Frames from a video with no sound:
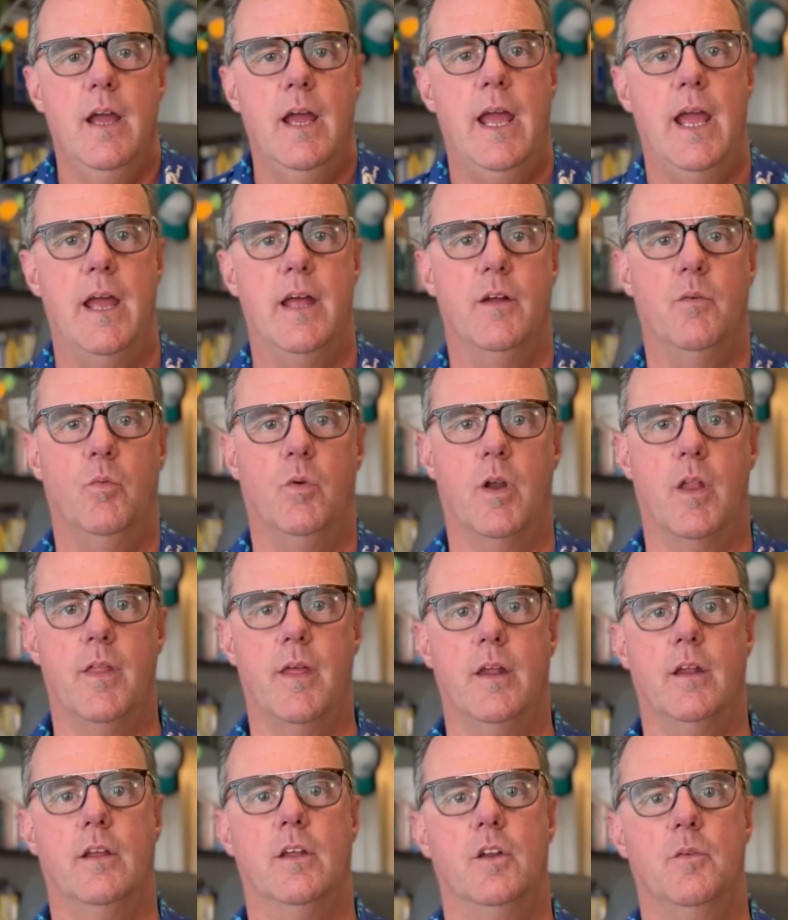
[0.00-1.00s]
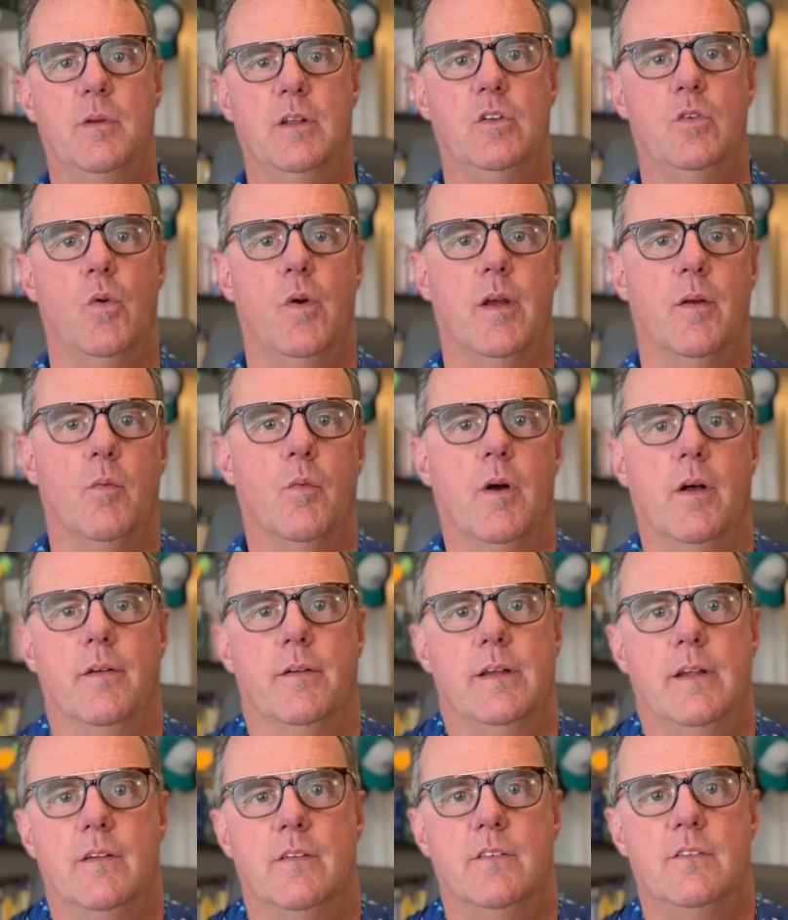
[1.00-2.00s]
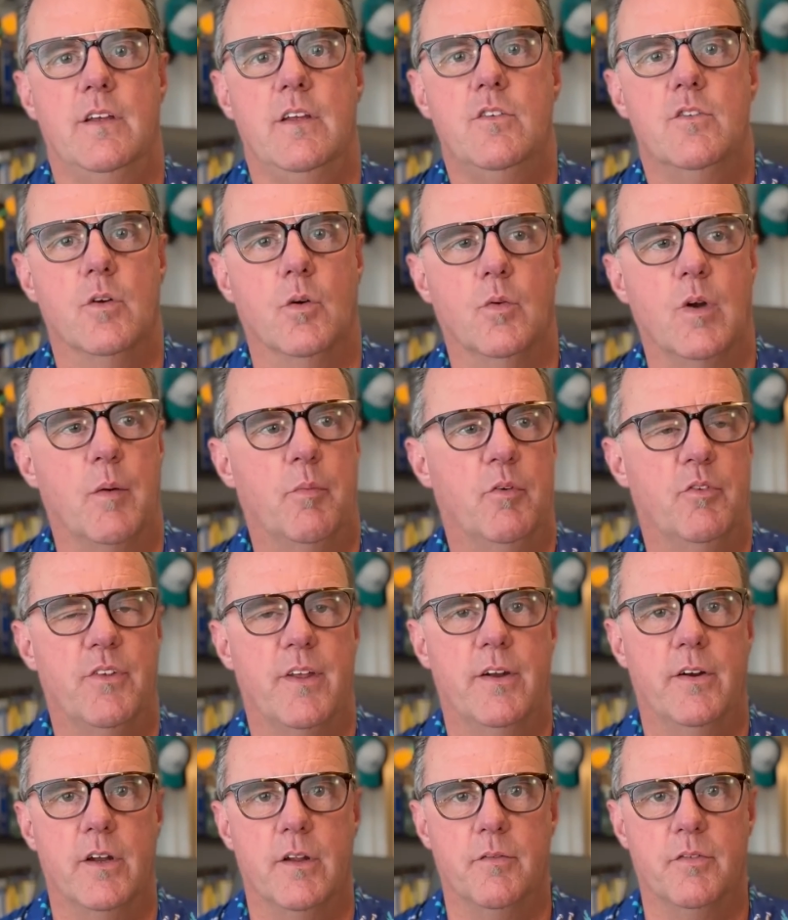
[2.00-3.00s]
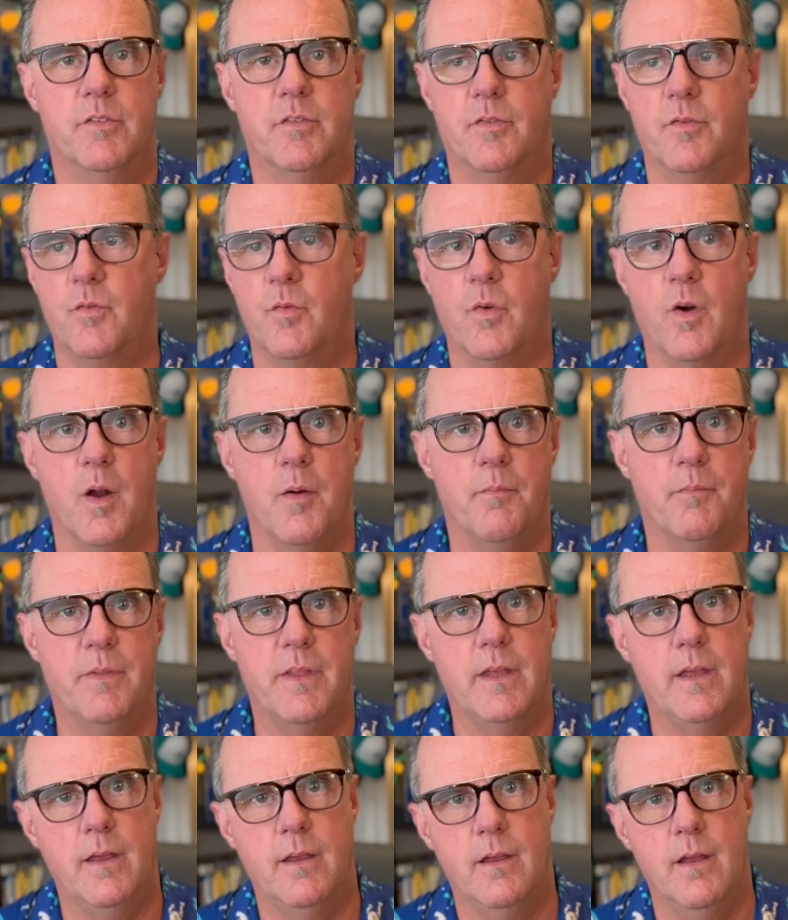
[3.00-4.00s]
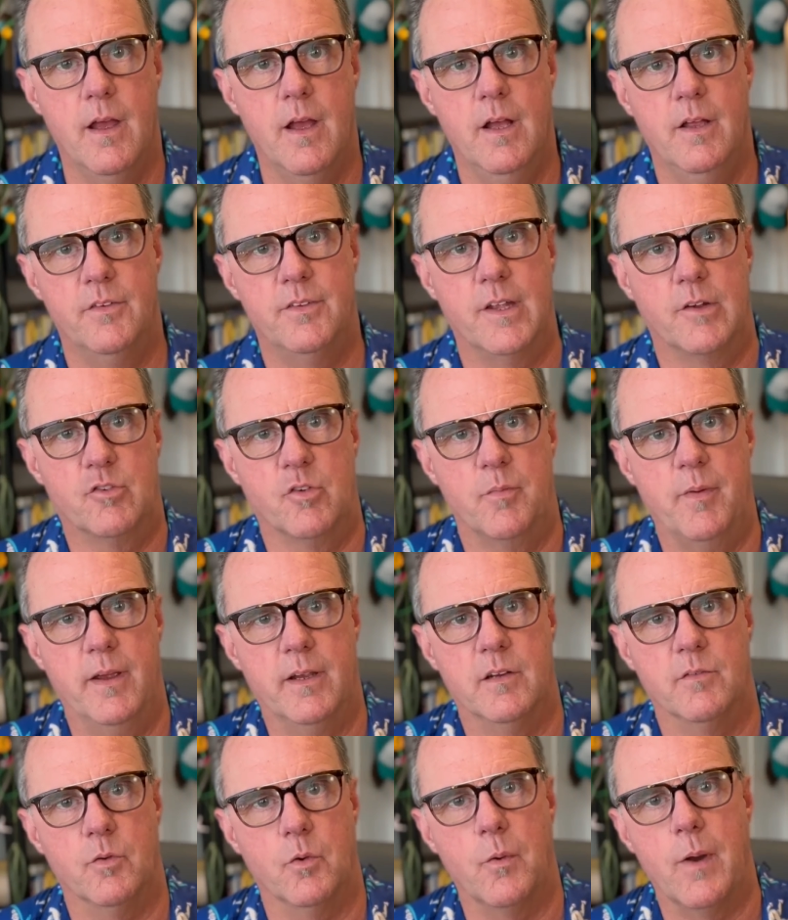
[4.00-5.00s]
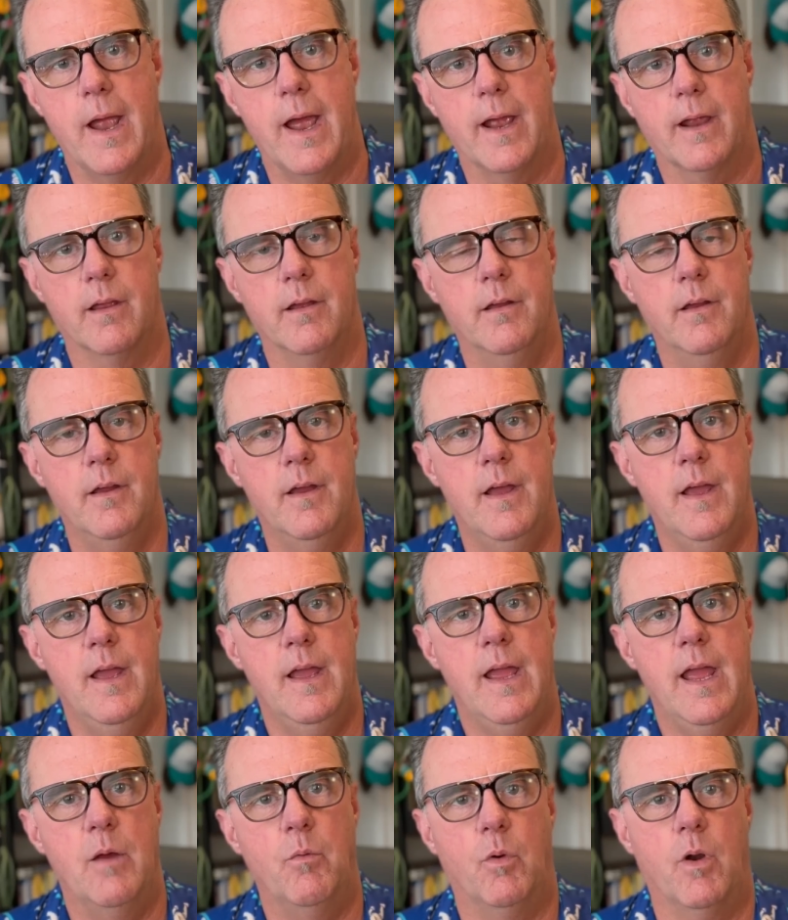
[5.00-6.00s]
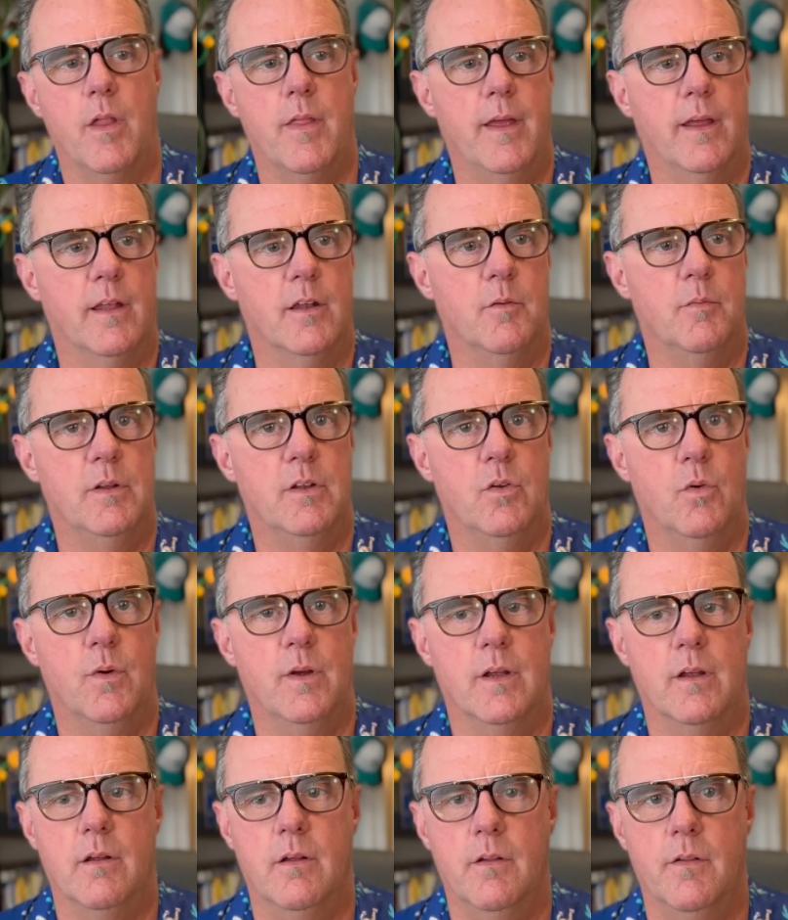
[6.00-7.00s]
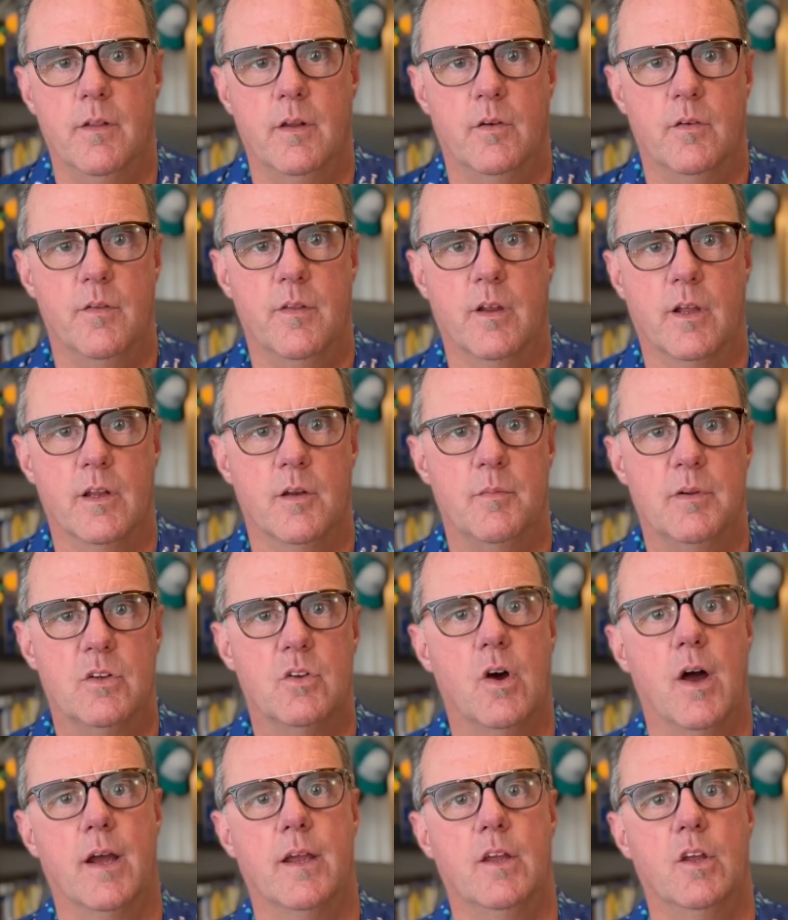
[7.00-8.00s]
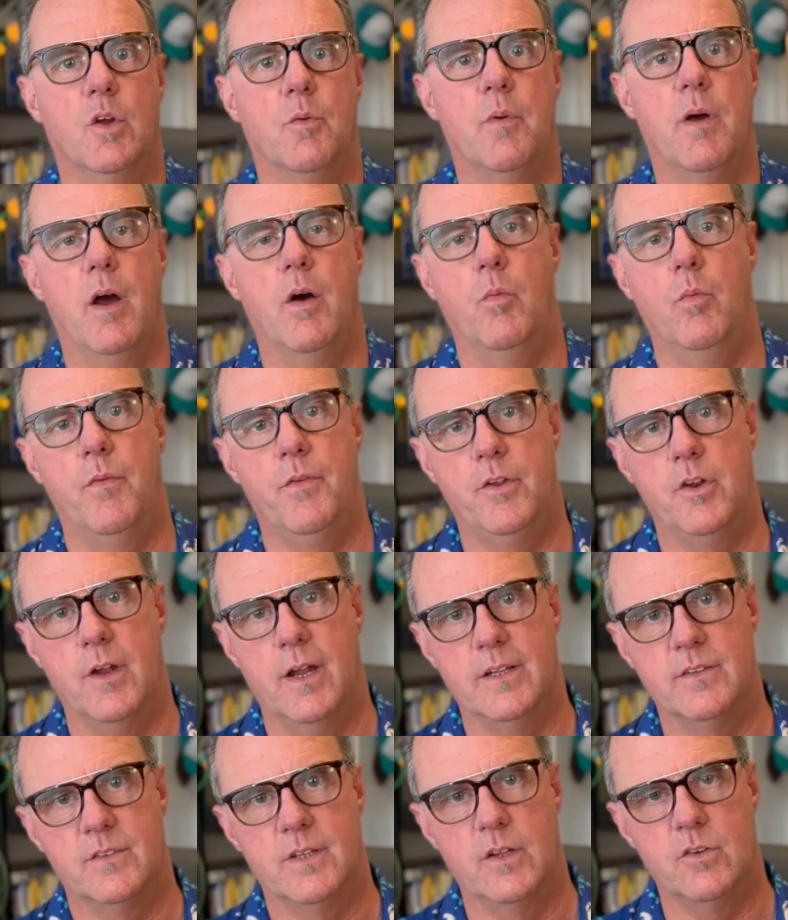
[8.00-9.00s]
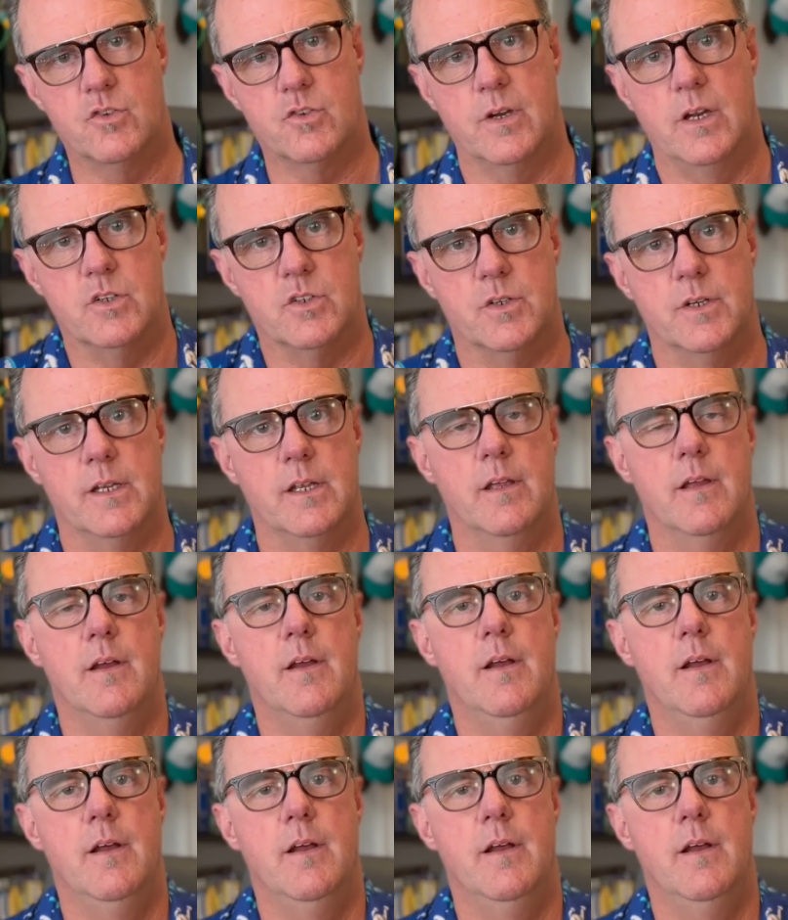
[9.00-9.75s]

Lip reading: And what are they going to be doing? Well, it's senior representatives from the Central Bank of Iraq. And what are they going to be doing? They're going to be talking about with the United States Treasury